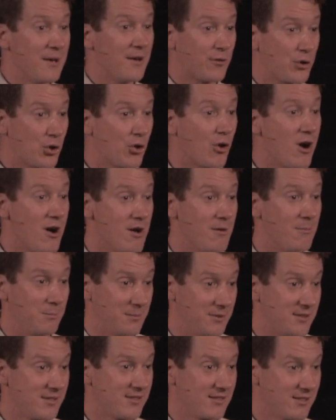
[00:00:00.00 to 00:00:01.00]
of
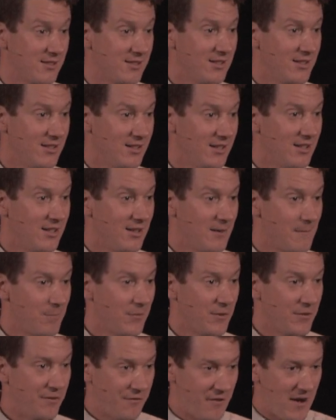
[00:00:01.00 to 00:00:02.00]
crumbs.
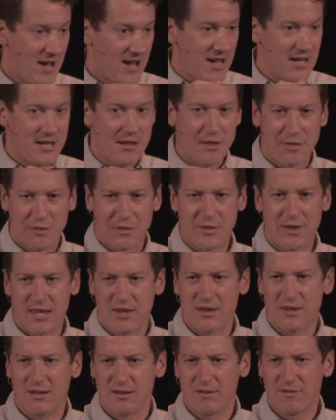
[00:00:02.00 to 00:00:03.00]
Fine, th-
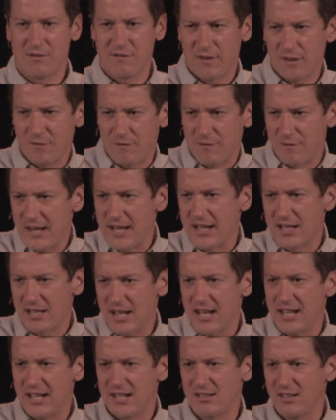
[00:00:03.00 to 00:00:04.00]
flake
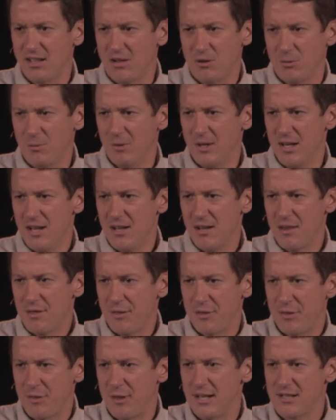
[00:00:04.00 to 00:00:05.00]
like little
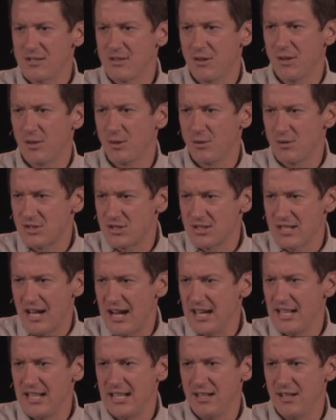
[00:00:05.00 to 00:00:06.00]
things on the
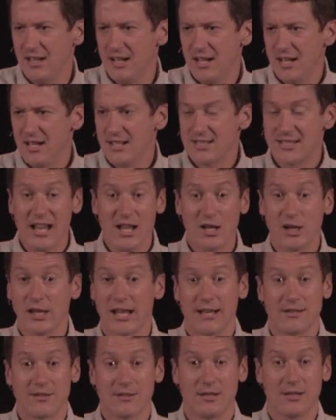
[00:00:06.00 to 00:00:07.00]
tiny. It's not
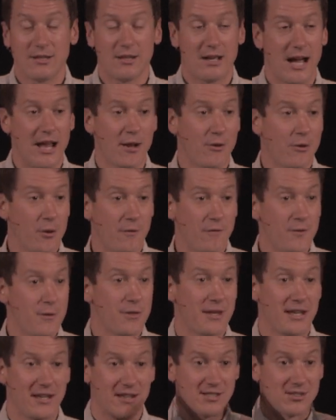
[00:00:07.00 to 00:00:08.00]
like, I don't know if you
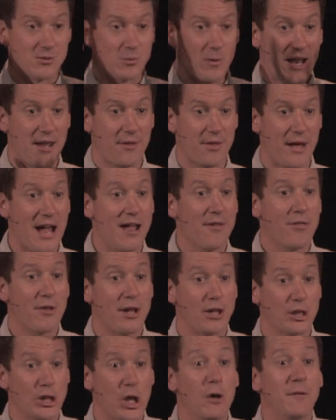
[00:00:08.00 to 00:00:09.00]
think this is what I thought. I
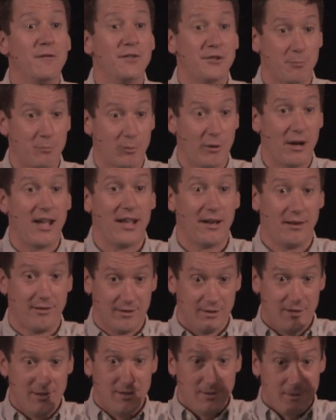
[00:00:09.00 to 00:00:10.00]
thought loaves of bread.
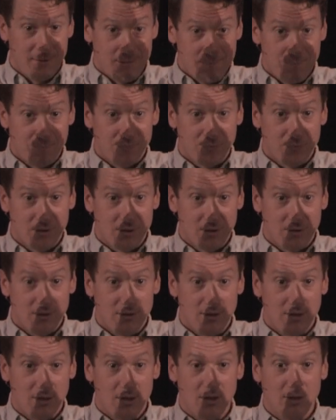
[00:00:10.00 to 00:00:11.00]

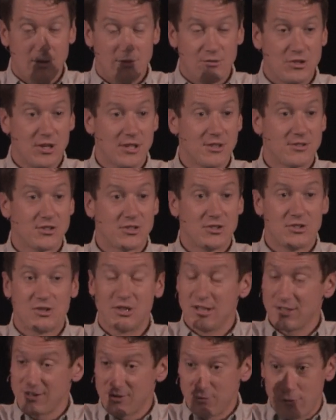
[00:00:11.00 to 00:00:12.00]
Uh, just,
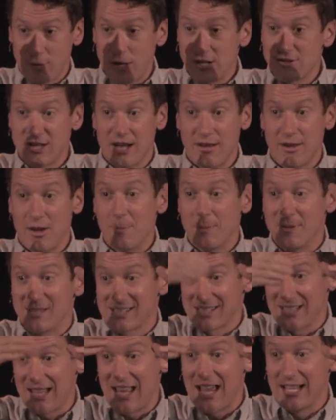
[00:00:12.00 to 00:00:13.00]
just fresh out of the oven,
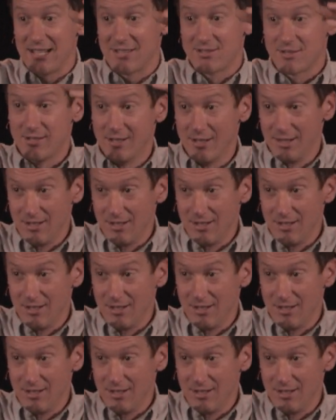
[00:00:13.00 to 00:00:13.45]
sliced.